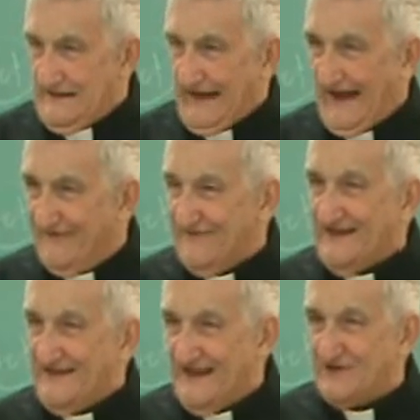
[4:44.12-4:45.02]

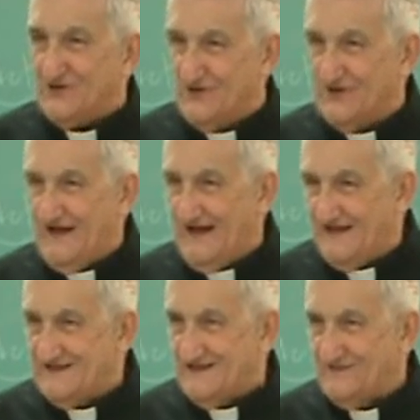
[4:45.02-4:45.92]
Every nature
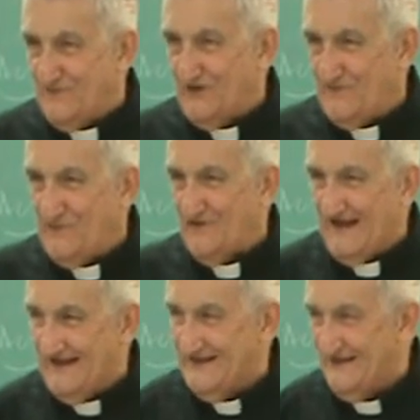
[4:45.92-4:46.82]
has its proper
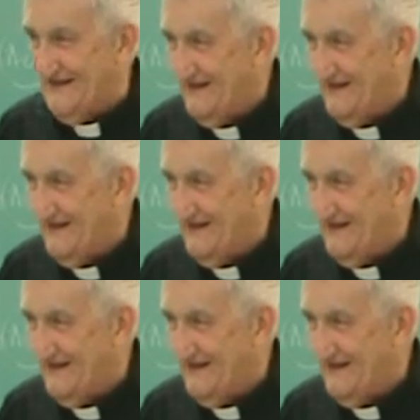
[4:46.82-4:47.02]
end.